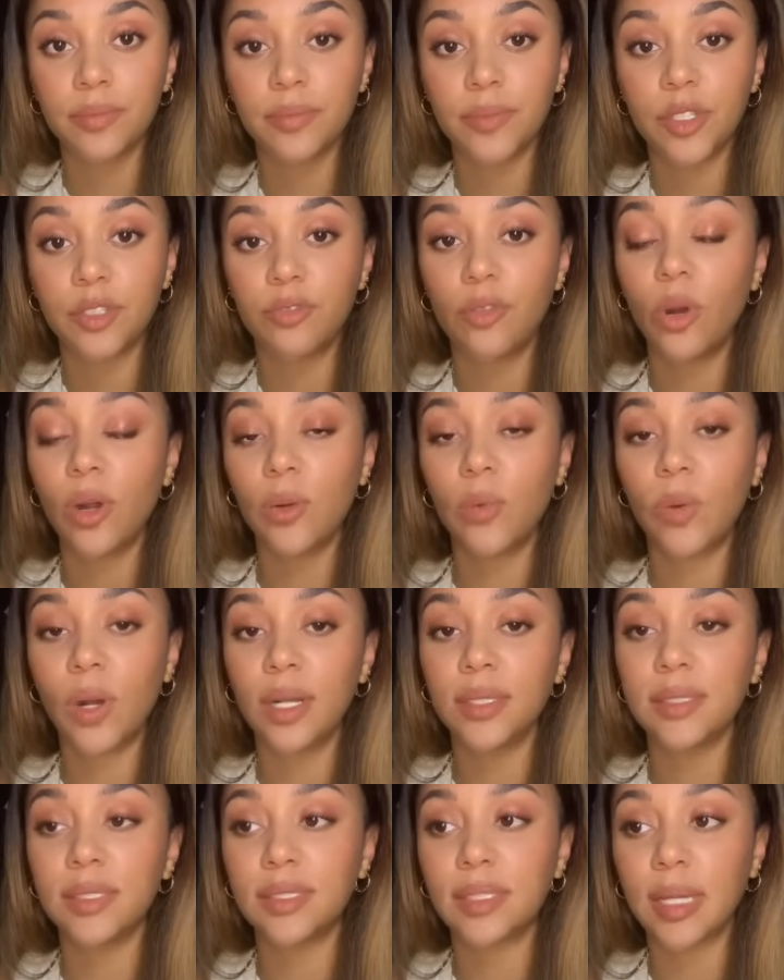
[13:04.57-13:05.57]
The 4 of
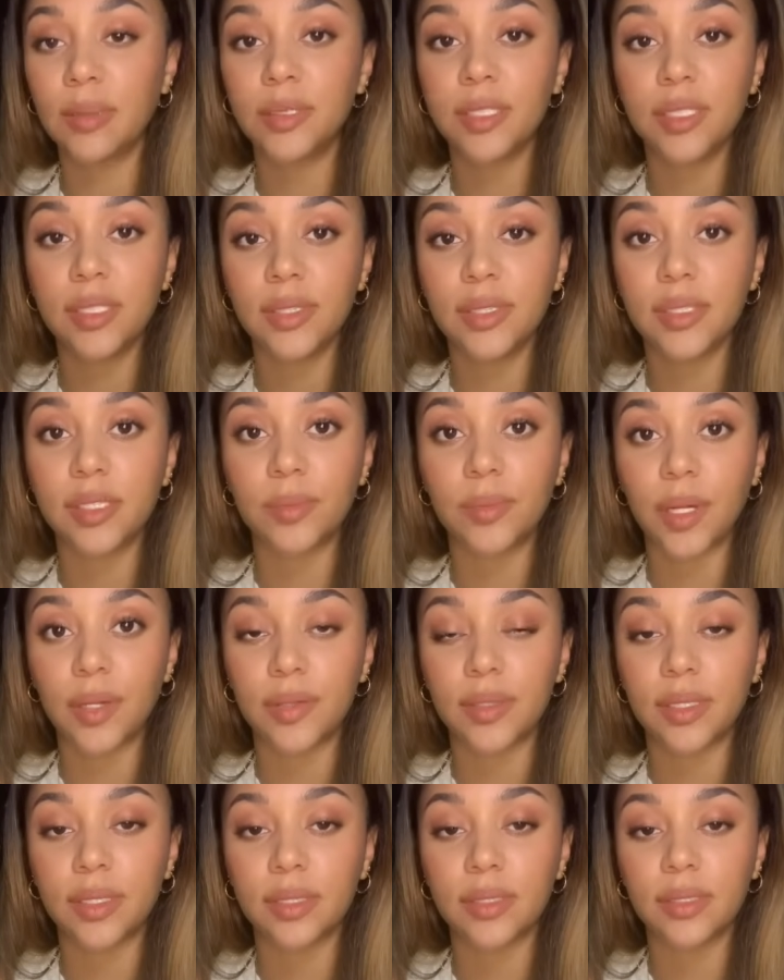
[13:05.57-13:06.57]
Wands is, I'm serious about
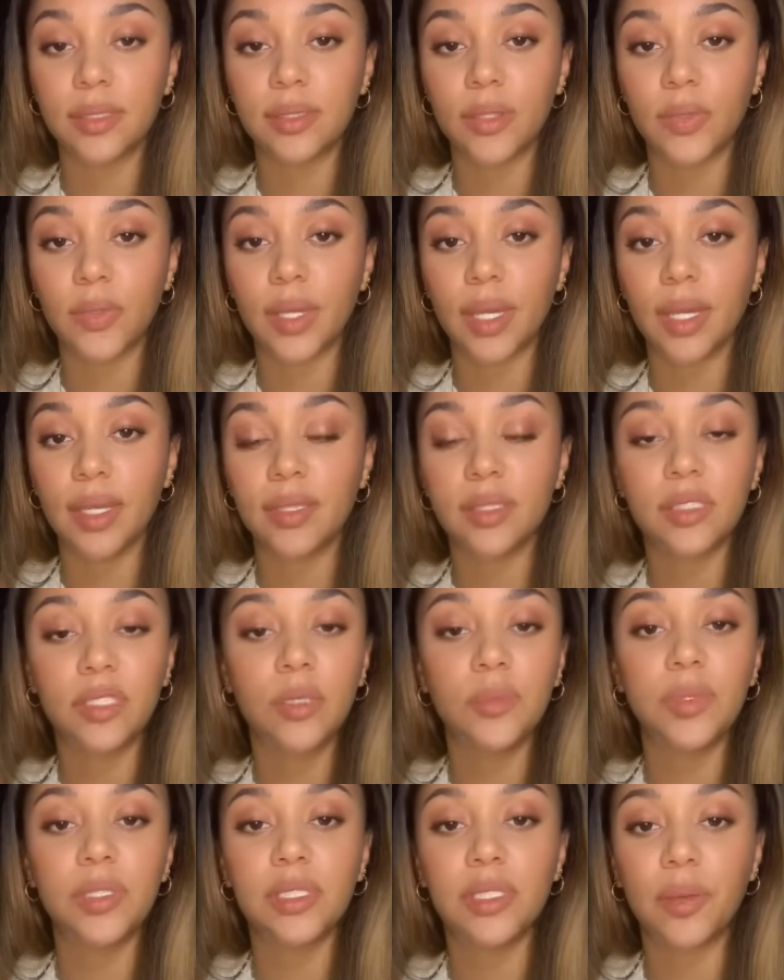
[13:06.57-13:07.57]
this, okay? This could
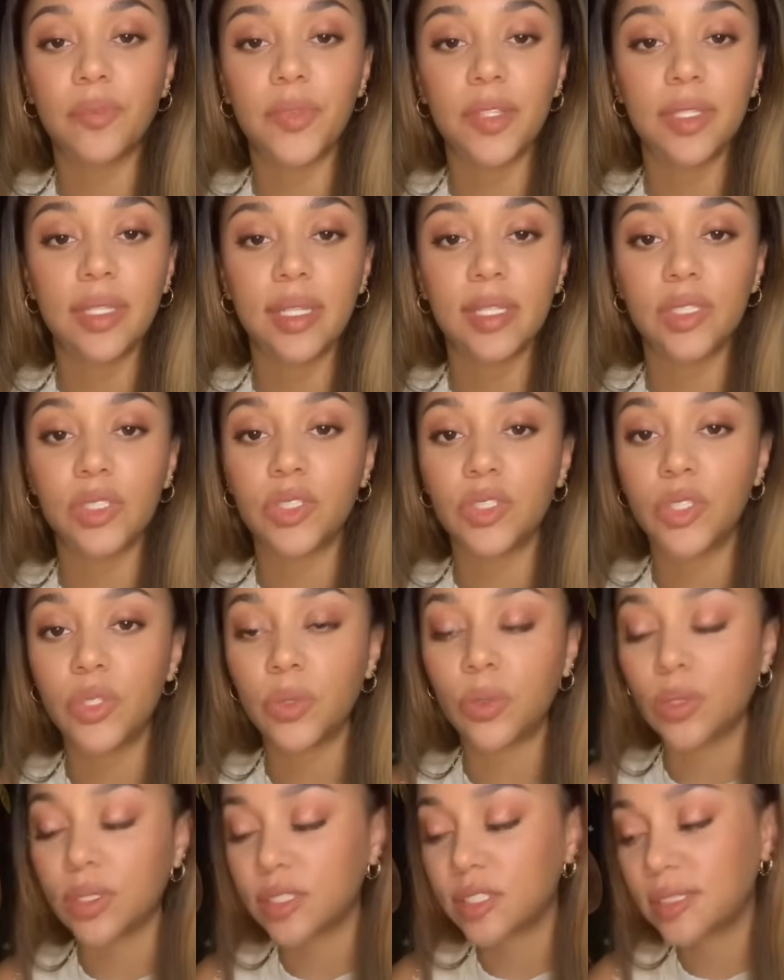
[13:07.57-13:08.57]
be something that is
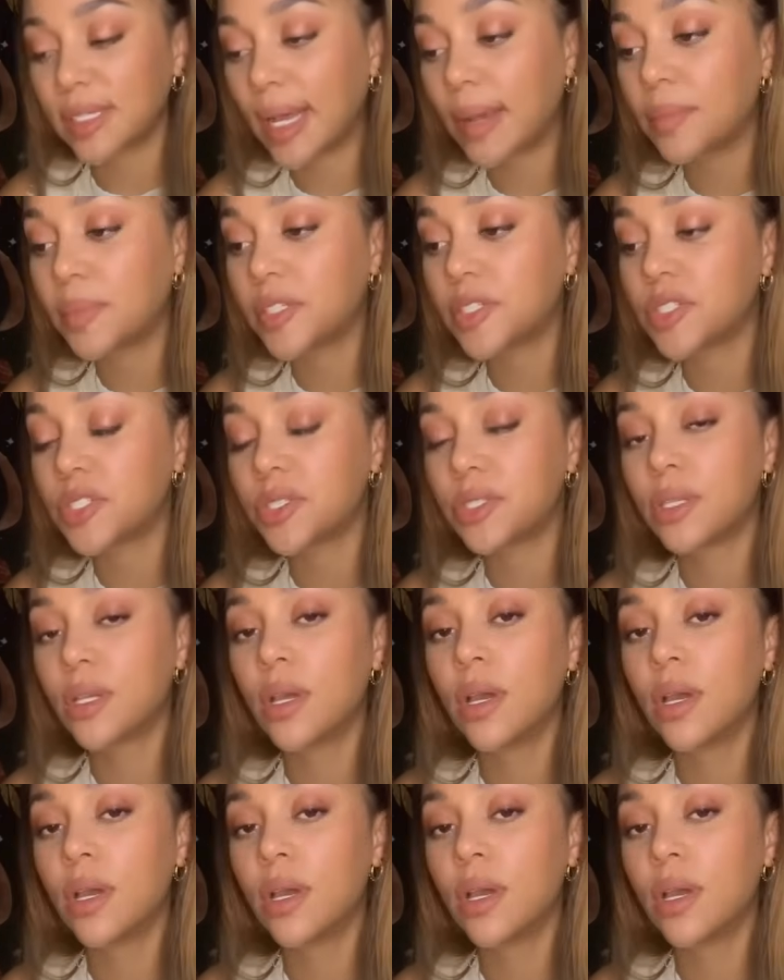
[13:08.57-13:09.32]
new, established,